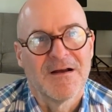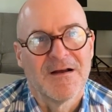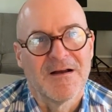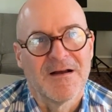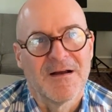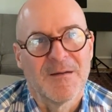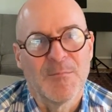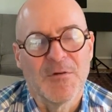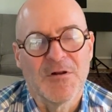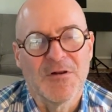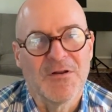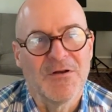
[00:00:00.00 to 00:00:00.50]

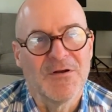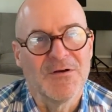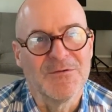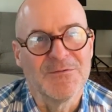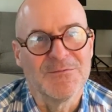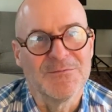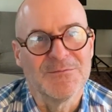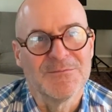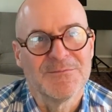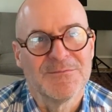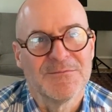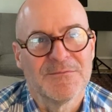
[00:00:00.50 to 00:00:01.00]
I'm
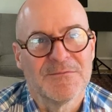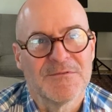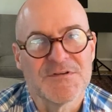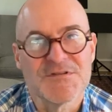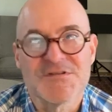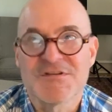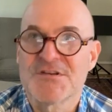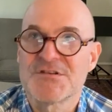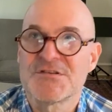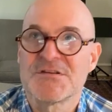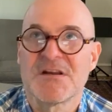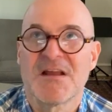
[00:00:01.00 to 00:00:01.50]
alone.
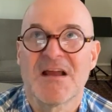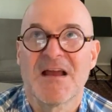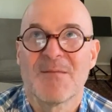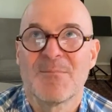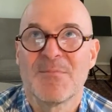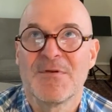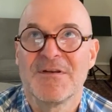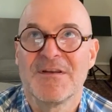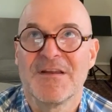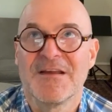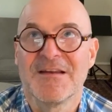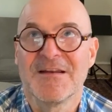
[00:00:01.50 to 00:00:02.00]
This doesn't
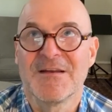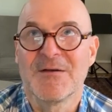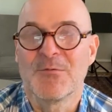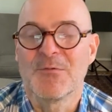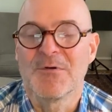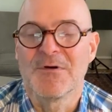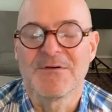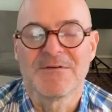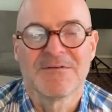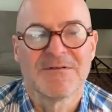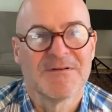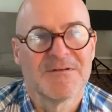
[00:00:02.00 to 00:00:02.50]
happen to
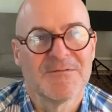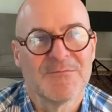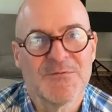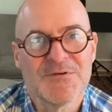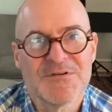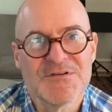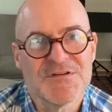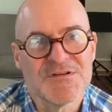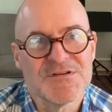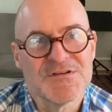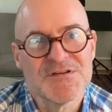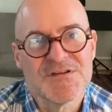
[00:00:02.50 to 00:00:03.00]
anyone,
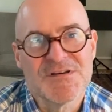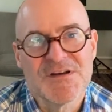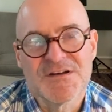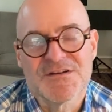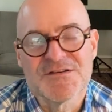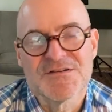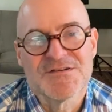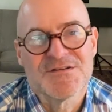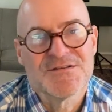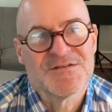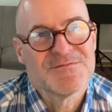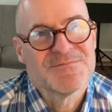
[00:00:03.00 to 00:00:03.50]
which is
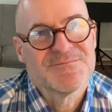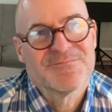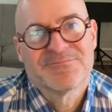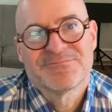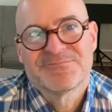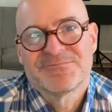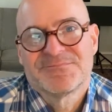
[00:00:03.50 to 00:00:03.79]
such,